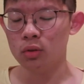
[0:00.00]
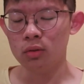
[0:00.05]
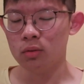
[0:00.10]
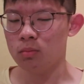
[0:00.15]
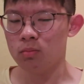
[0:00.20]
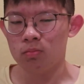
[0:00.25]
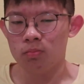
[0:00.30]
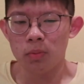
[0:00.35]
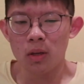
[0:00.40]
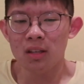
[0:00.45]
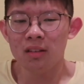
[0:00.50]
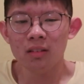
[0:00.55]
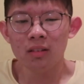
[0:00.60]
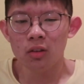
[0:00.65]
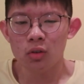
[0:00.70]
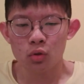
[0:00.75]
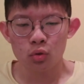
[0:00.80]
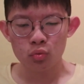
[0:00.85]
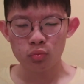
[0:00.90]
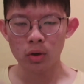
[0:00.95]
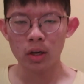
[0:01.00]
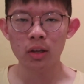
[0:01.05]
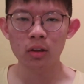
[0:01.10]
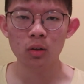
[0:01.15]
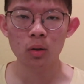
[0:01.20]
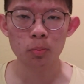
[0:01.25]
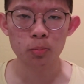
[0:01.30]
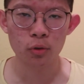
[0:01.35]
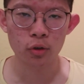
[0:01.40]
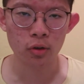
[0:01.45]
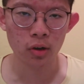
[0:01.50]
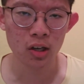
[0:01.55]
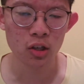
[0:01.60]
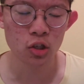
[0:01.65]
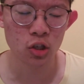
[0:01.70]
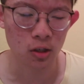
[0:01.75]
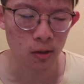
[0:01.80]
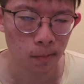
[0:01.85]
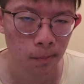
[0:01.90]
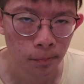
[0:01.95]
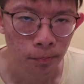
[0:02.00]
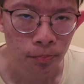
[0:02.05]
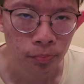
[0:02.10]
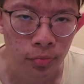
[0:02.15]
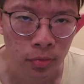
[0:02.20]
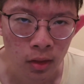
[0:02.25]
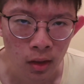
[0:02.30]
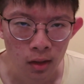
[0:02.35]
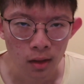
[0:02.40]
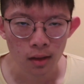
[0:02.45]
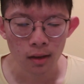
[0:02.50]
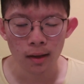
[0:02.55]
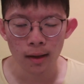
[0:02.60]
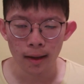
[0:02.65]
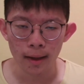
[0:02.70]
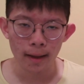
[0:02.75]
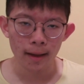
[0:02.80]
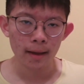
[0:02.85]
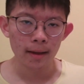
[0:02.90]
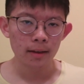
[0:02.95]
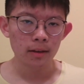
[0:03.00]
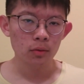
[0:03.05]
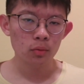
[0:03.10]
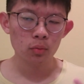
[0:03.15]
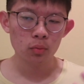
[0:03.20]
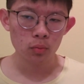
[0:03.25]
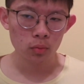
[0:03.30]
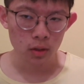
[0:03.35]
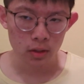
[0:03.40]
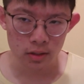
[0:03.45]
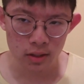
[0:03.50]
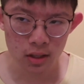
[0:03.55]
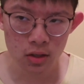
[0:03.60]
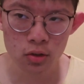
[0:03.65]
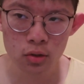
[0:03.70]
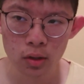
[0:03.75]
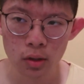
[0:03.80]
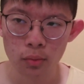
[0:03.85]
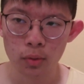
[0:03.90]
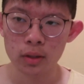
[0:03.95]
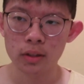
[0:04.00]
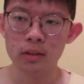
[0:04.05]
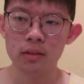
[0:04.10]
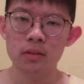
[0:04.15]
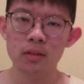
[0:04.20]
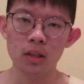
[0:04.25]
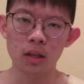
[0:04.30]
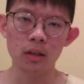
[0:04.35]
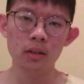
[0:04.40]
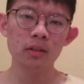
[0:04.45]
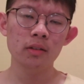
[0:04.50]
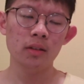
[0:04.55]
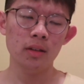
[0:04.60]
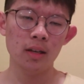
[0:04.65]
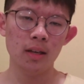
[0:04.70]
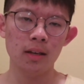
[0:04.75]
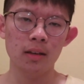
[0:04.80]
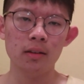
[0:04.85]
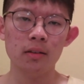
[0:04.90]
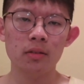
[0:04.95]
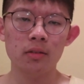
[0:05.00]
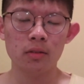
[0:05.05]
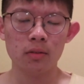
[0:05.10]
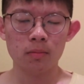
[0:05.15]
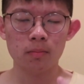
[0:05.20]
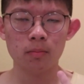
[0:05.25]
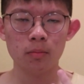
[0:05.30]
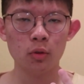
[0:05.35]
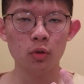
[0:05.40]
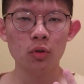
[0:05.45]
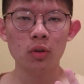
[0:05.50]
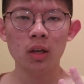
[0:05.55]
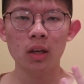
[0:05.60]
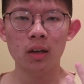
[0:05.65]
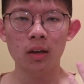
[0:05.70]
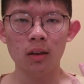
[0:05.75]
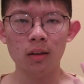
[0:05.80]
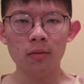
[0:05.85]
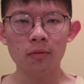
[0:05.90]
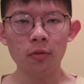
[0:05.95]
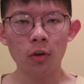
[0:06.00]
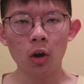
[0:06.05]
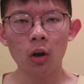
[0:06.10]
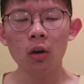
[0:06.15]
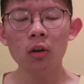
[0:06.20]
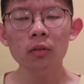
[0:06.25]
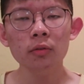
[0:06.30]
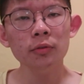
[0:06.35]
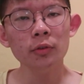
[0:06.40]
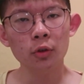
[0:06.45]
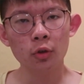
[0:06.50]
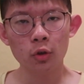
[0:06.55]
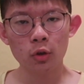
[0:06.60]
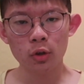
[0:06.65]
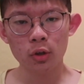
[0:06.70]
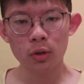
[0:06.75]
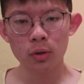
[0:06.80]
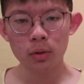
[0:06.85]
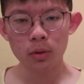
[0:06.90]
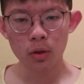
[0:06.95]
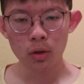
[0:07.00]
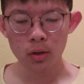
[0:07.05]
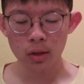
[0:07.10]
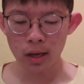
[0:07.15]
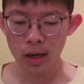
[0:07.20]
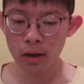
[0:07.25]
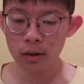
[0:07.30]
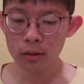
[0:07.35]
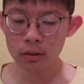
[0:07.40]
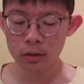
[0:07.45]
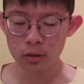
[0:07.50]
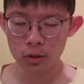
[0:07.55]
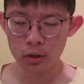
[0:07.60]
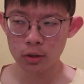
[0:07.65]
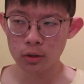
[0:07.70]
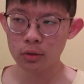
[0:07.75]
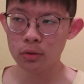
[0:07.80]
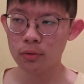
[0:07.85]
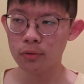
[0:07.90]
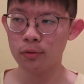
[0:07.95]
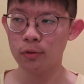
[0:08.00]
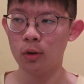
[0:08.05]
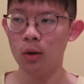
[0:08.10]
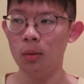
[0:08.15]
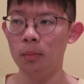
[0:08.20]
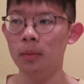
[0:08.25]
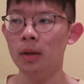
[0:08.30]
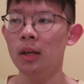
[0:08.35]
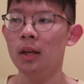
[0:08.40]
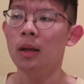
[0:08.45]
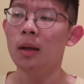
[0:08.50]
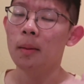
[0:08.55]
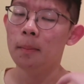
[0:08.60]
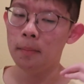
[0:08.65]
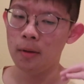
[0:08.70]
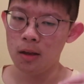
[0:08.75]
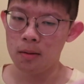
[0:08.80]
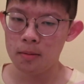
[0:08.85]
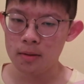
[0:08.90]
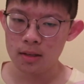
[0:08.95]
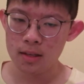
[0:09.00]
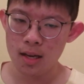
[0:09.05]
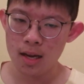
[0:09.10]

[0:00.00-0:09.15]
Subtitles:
or basically just regular progression. And essentially what this does is you can evolve your characters from baby